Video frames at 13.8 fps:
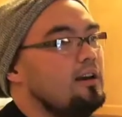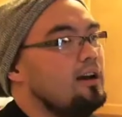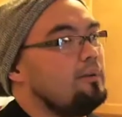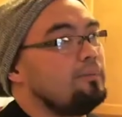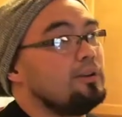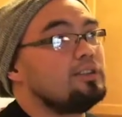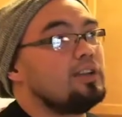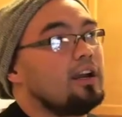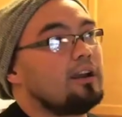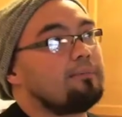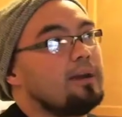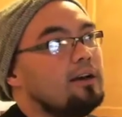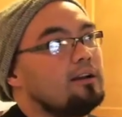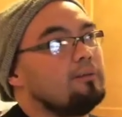Please check
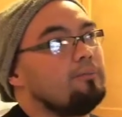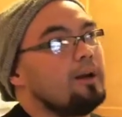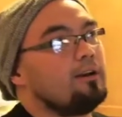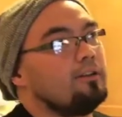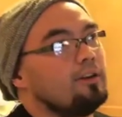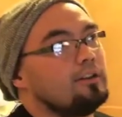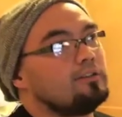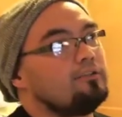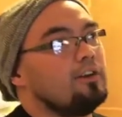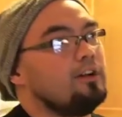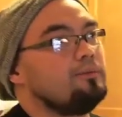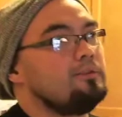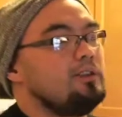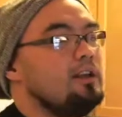him out on Barrel Age
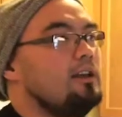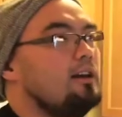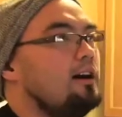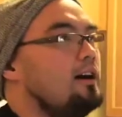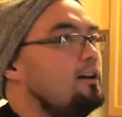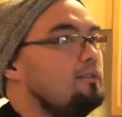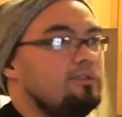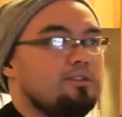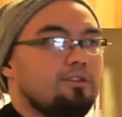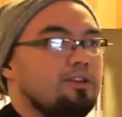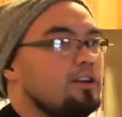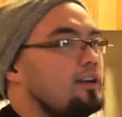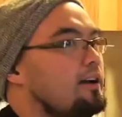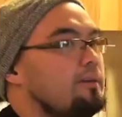Films. Just
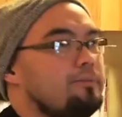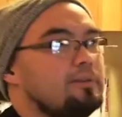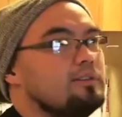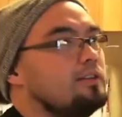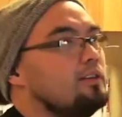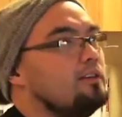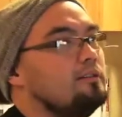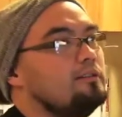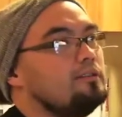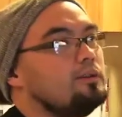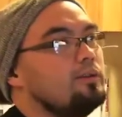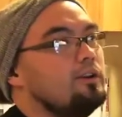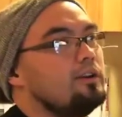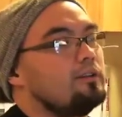look it up and see
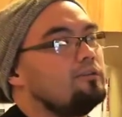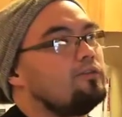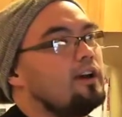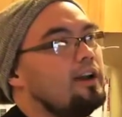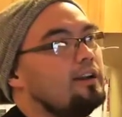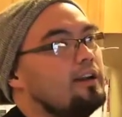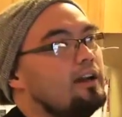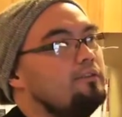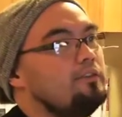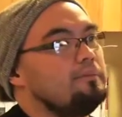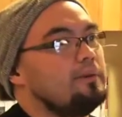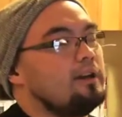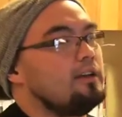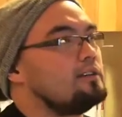what you can find out of
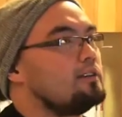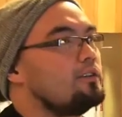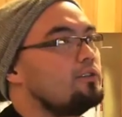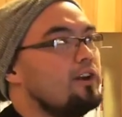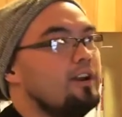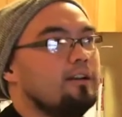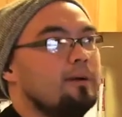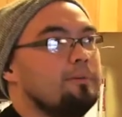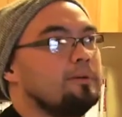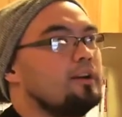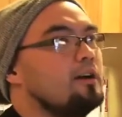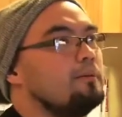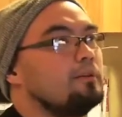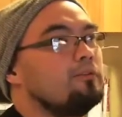him. He's a great
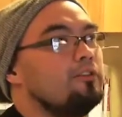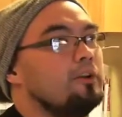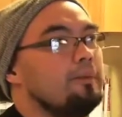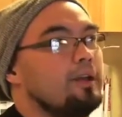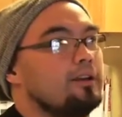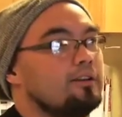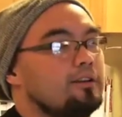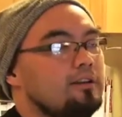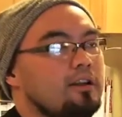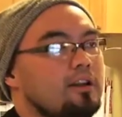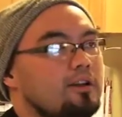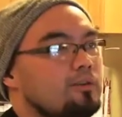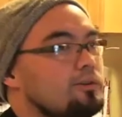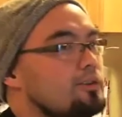up-and-coming filmmaker
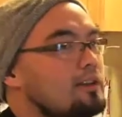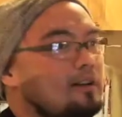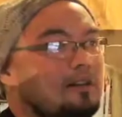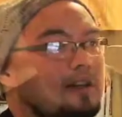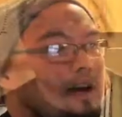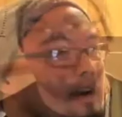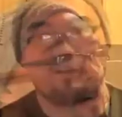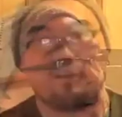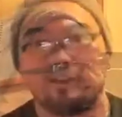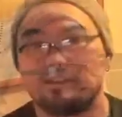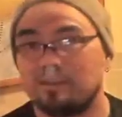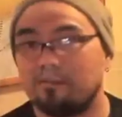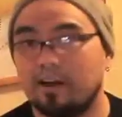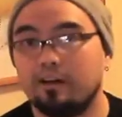who has a lot of great
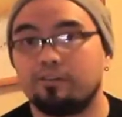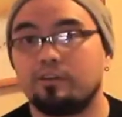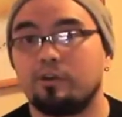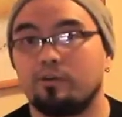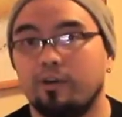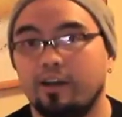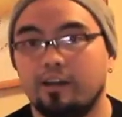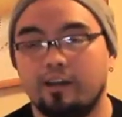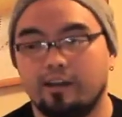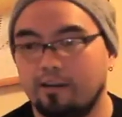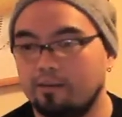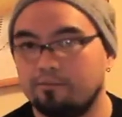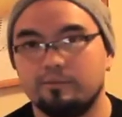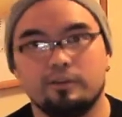stuff out there already, and
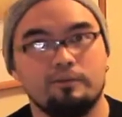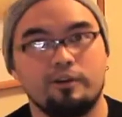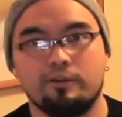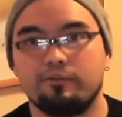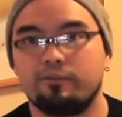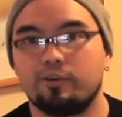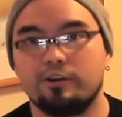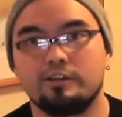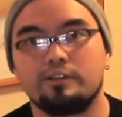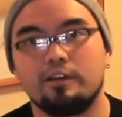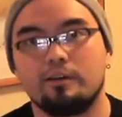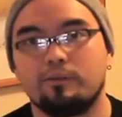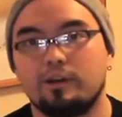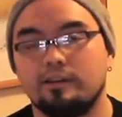I'm looking forward to
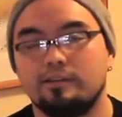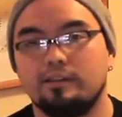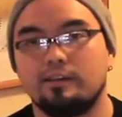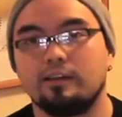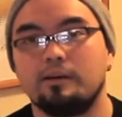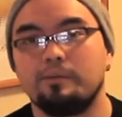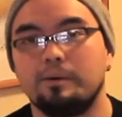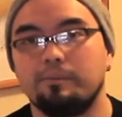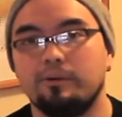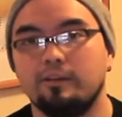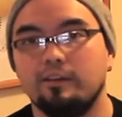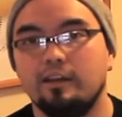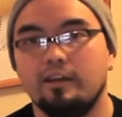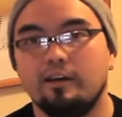seeing what else he can come up with.
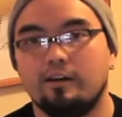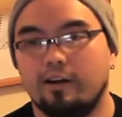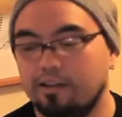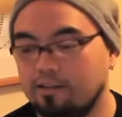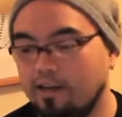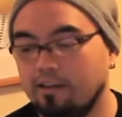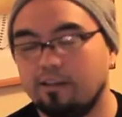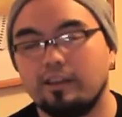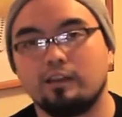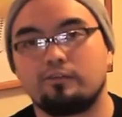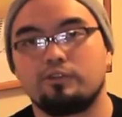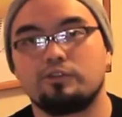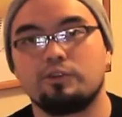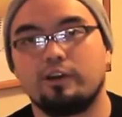All right, so again, thanks
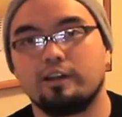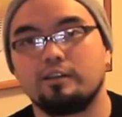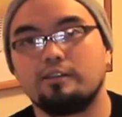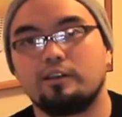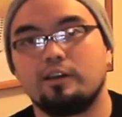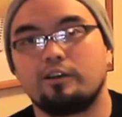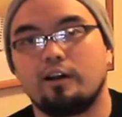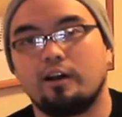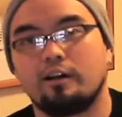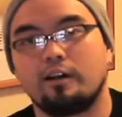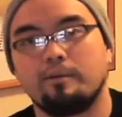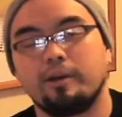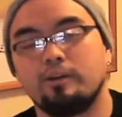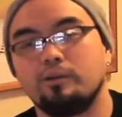for joining us here on
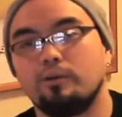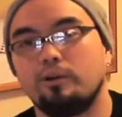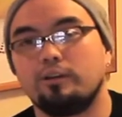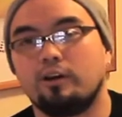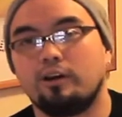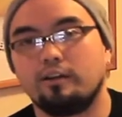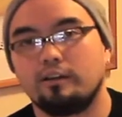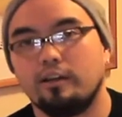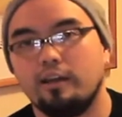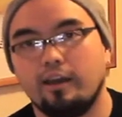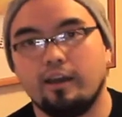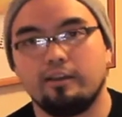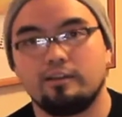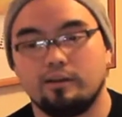My New Old Heart,
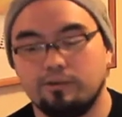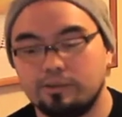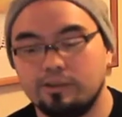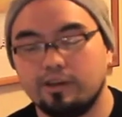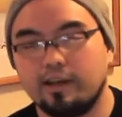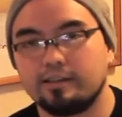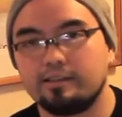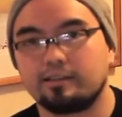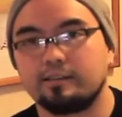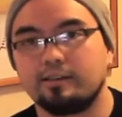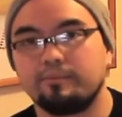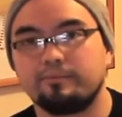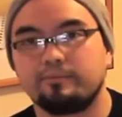and we'll see you guys next time.